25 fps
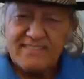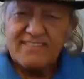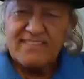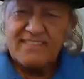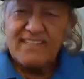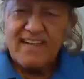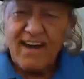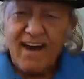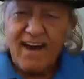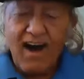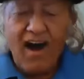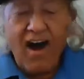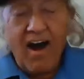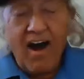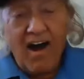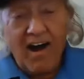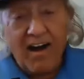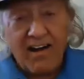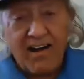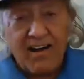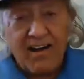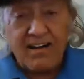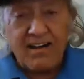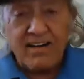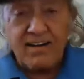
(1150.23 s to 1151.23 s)

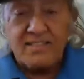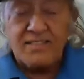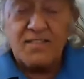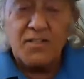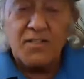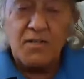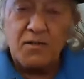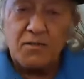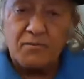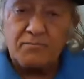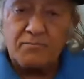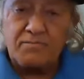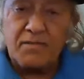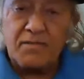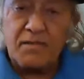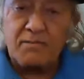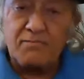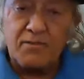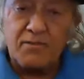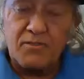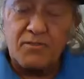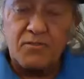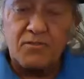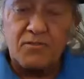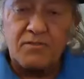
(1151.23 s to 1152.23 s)
Or, you know,
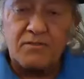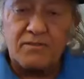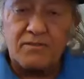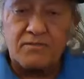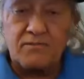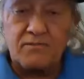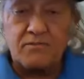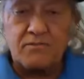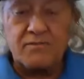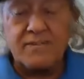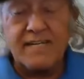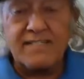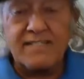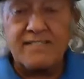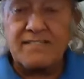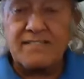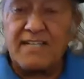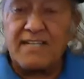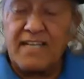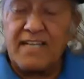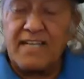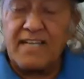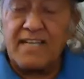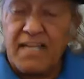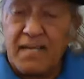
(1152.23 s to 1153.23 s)
people don't get
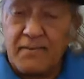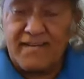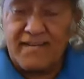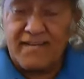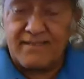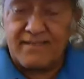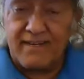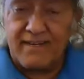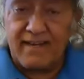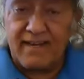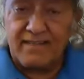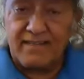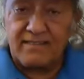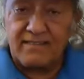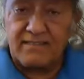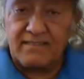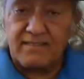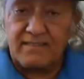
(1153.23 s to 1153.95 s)
sleep at night.